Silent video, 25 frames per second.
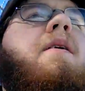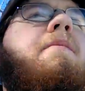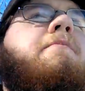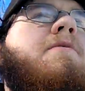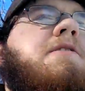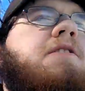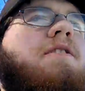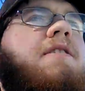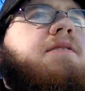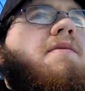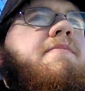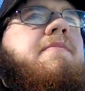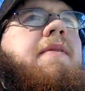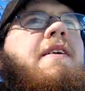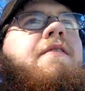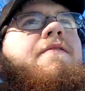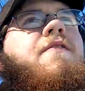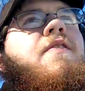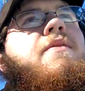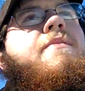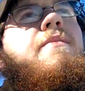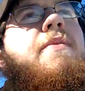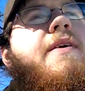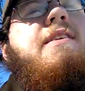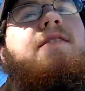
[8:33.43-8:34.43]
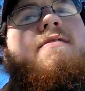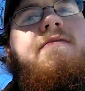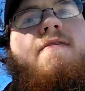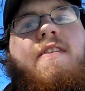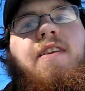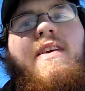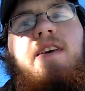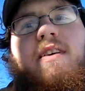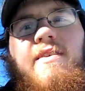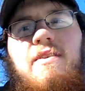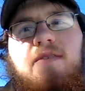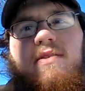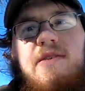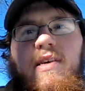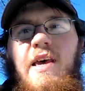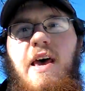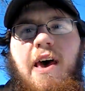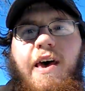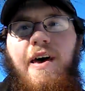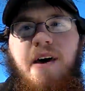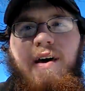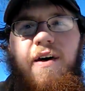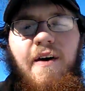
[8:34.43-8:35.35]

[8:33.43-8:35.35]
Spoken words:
which doesn't make for the best videos